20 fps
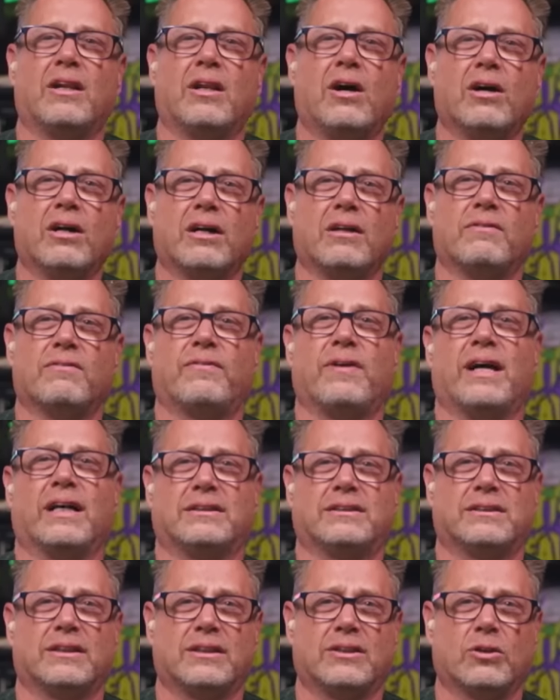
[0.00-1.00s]
lung
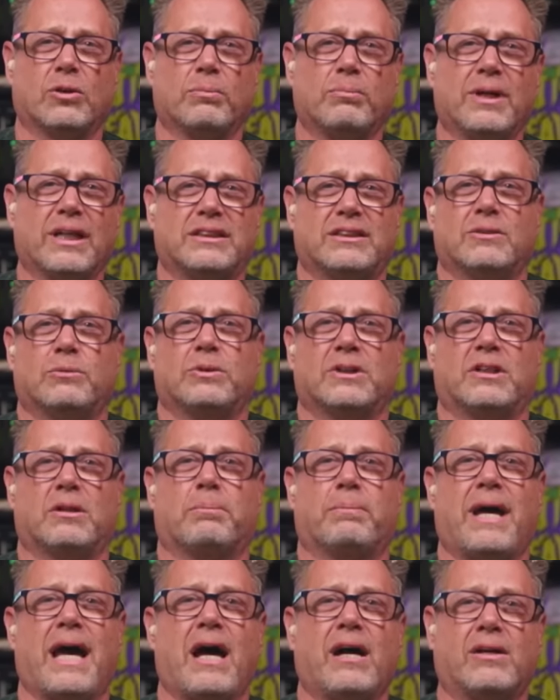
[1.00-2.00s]
infection or mix it with
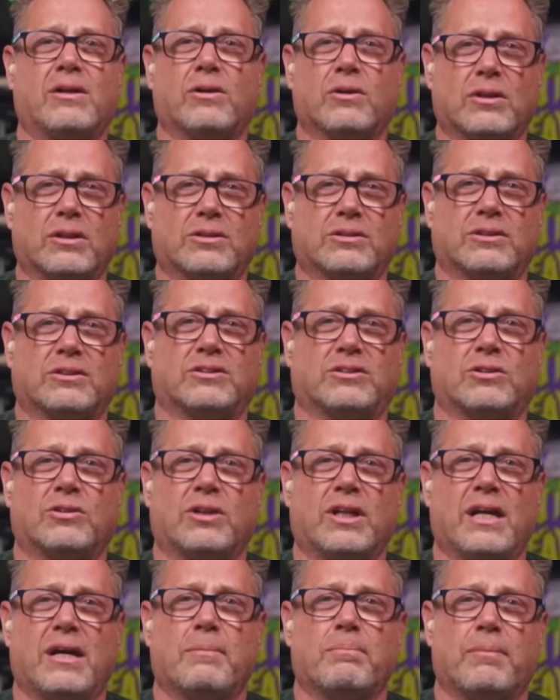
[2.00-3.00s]
tobacco because it's so
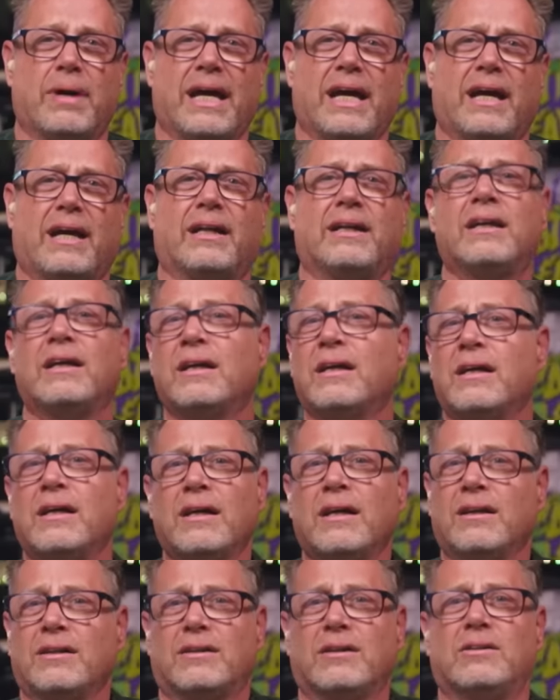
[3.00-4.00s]
damn bad.
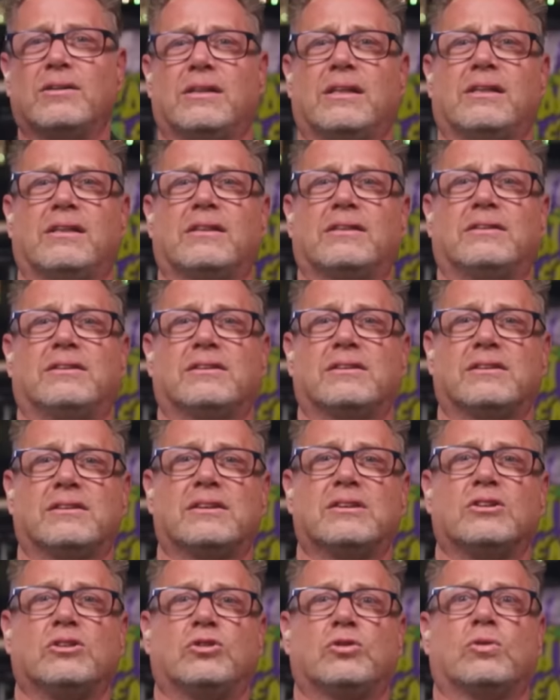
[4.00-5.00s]
Dude, you can just
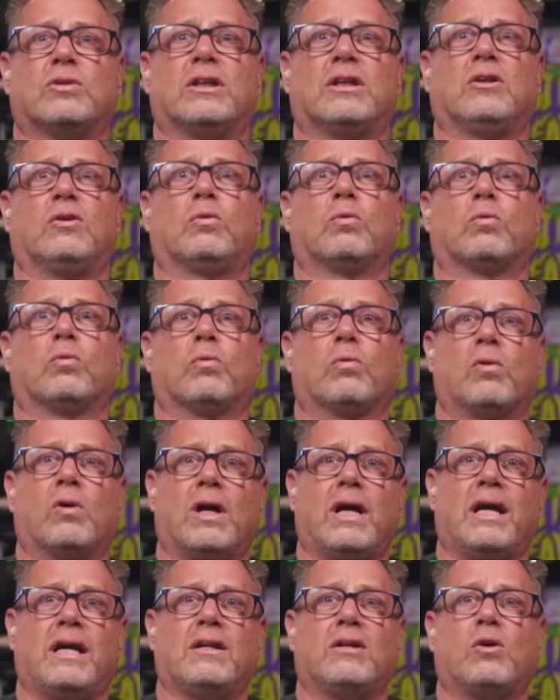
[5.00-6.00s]
enjoy
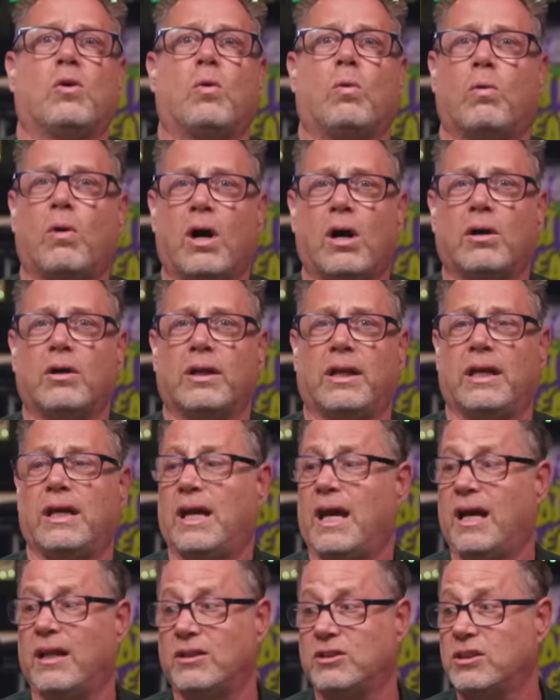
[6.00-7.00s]
it's a
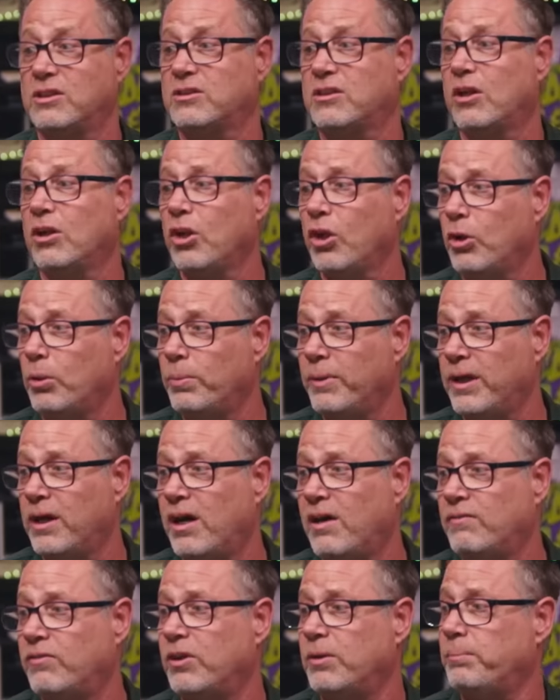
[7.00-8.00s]
quality and just a little bit
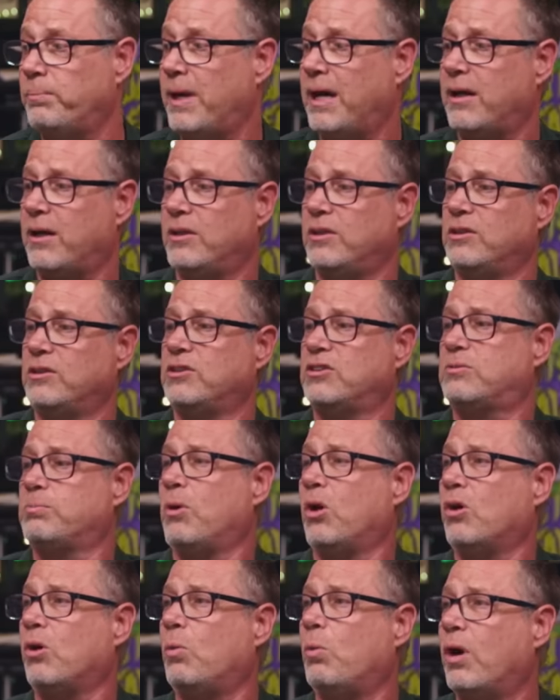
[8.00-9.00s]
of it. and you just
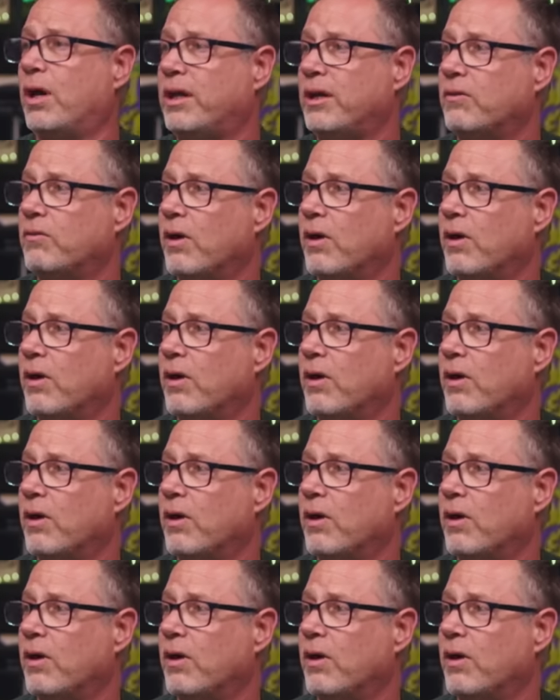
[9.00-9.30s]
smoke a oney,